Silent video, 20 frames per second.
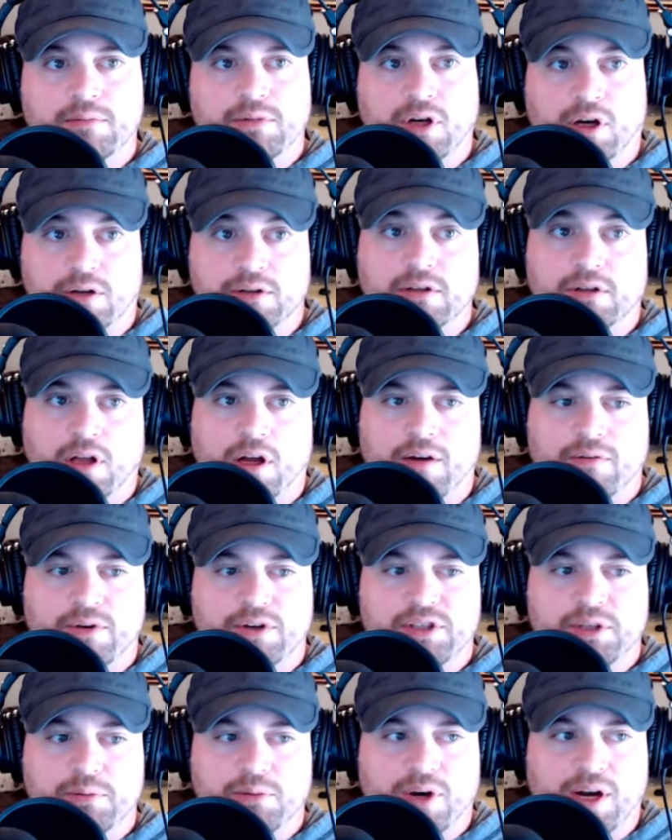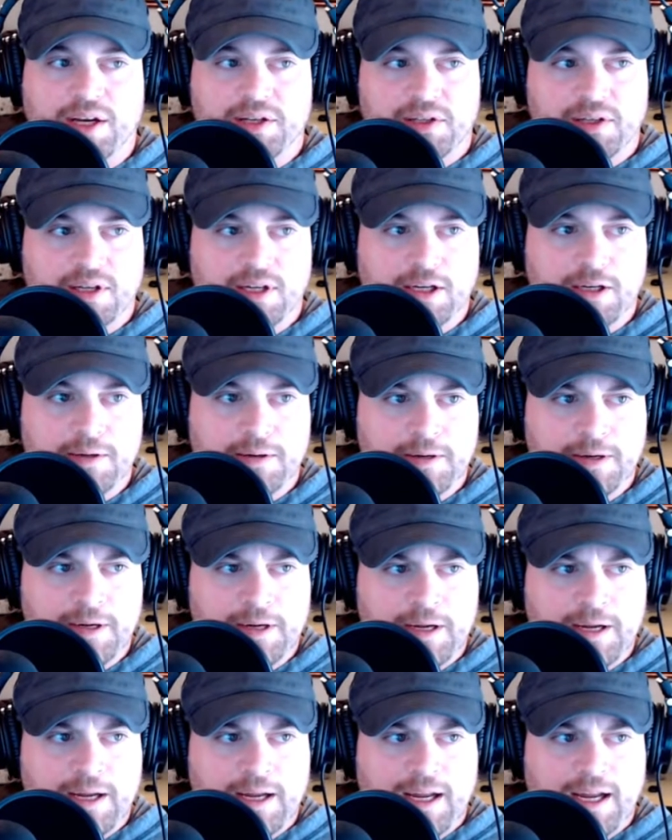called The Law of Reciprocity.
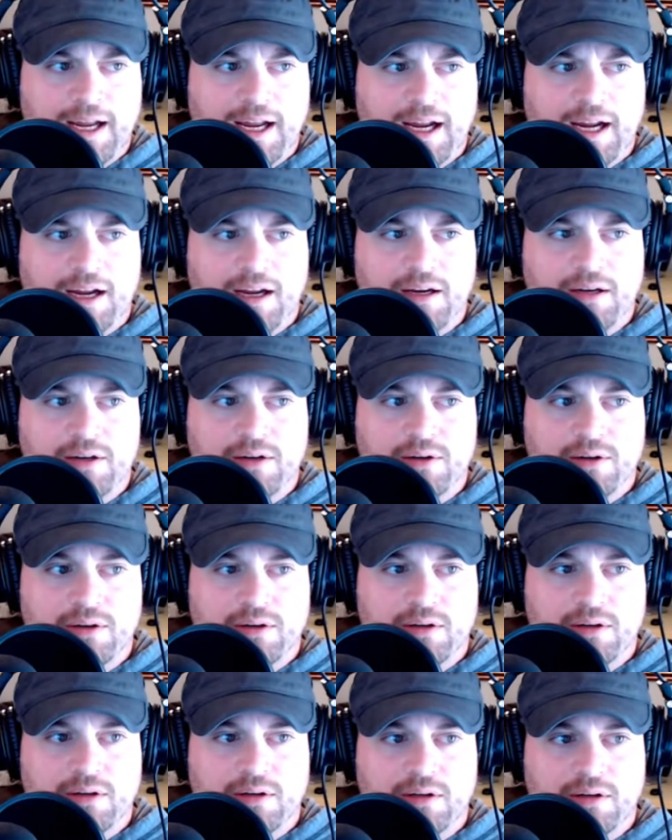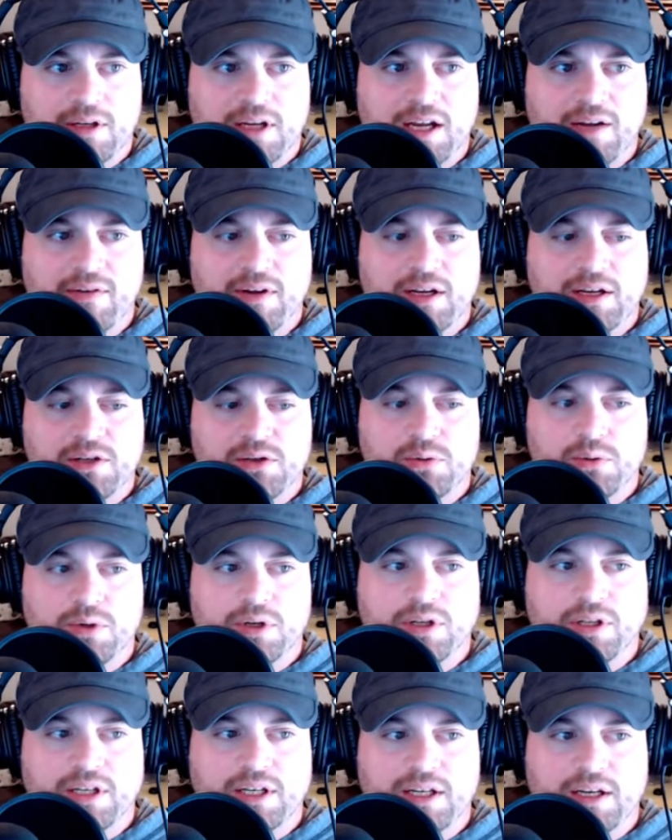And giving is
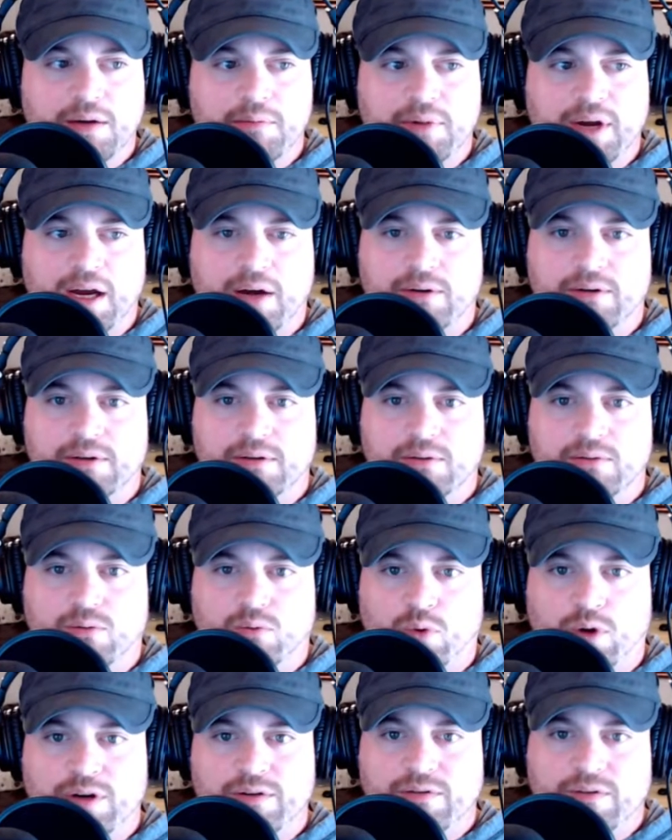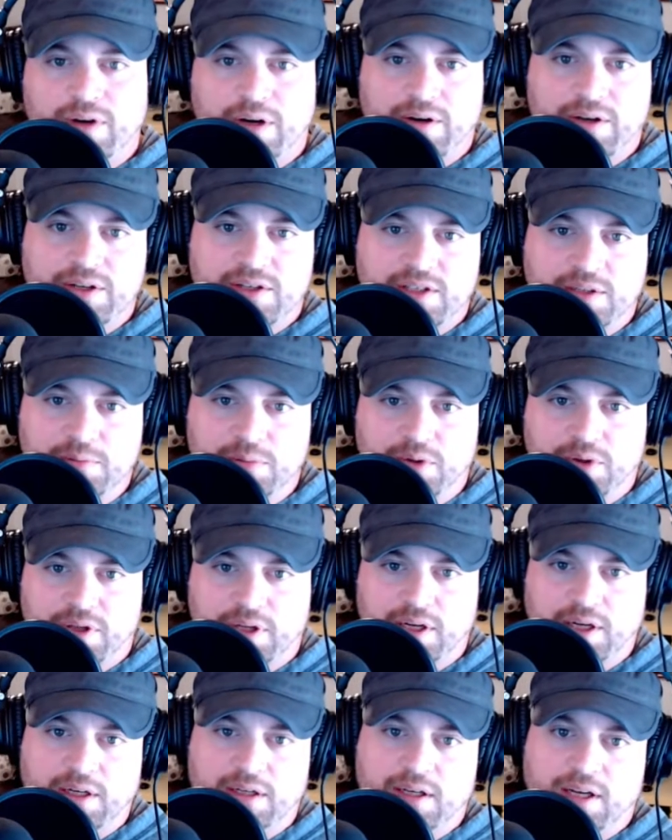really about one very simple
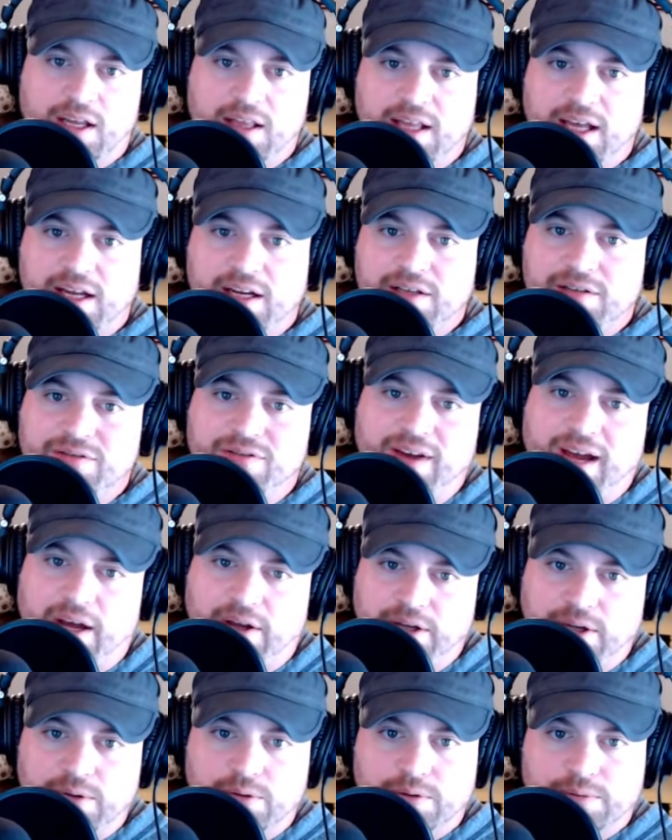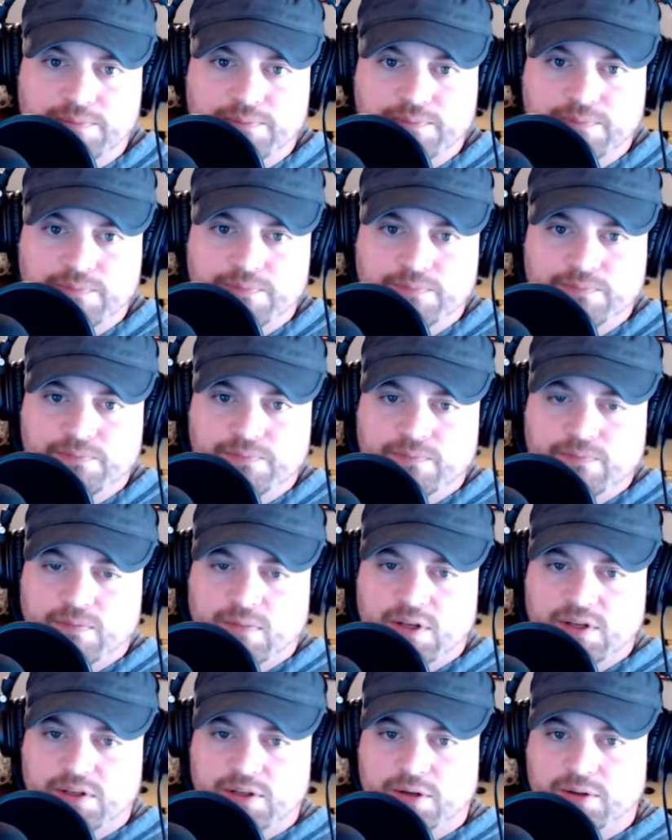thing, and that is value.
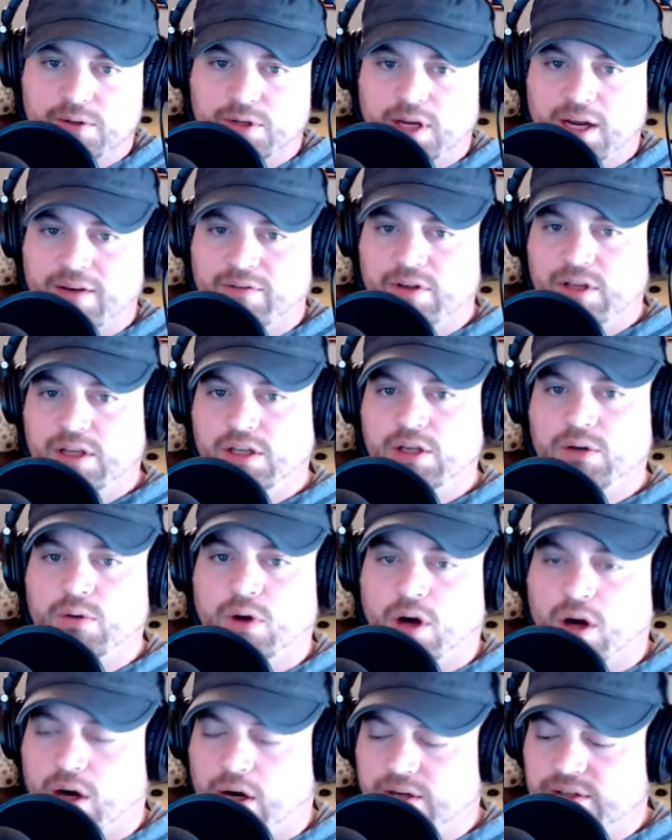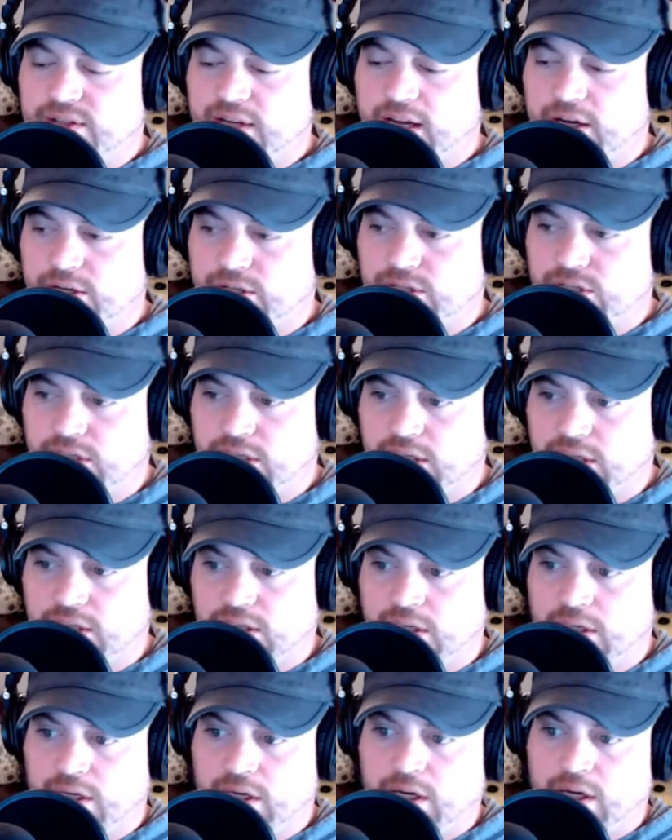So everything you are is energy.
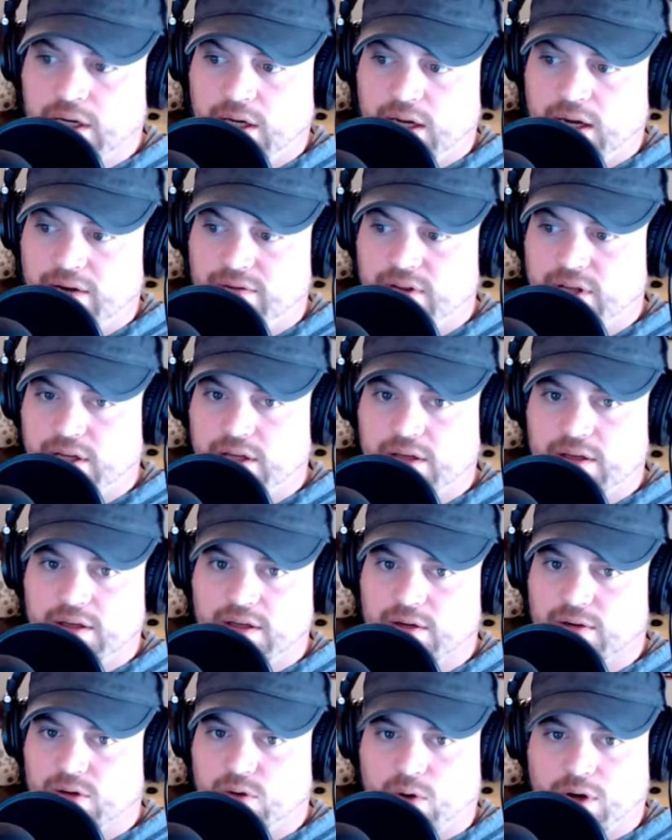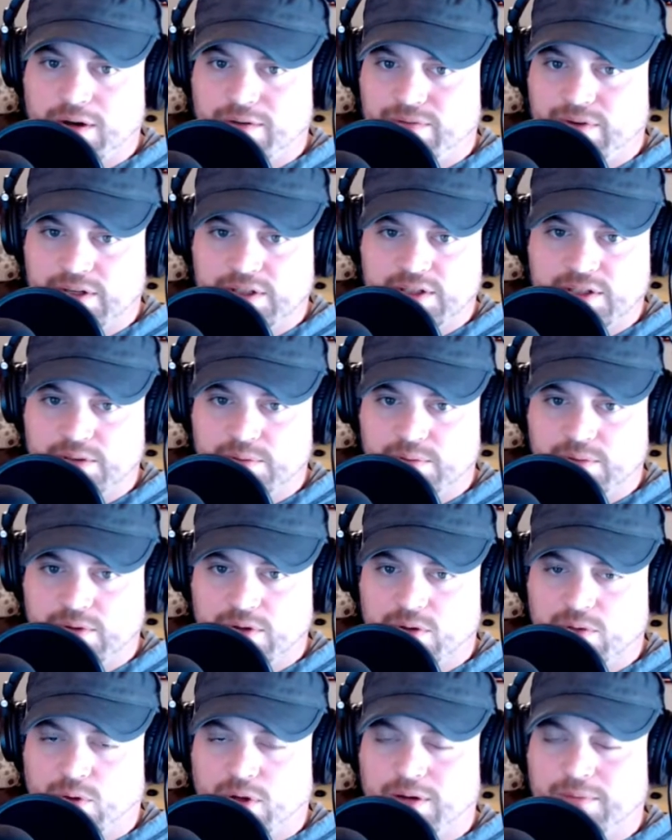Everything,
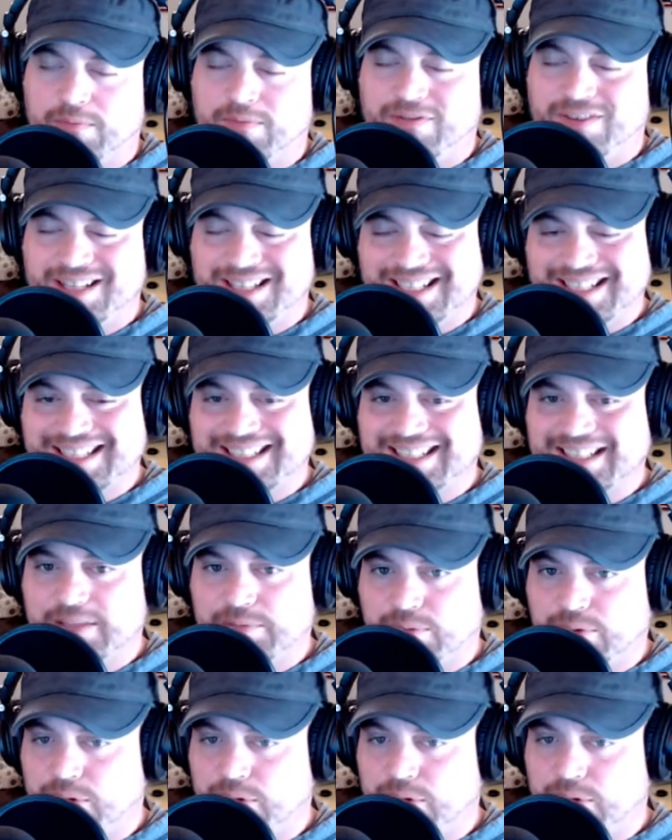quantum physics is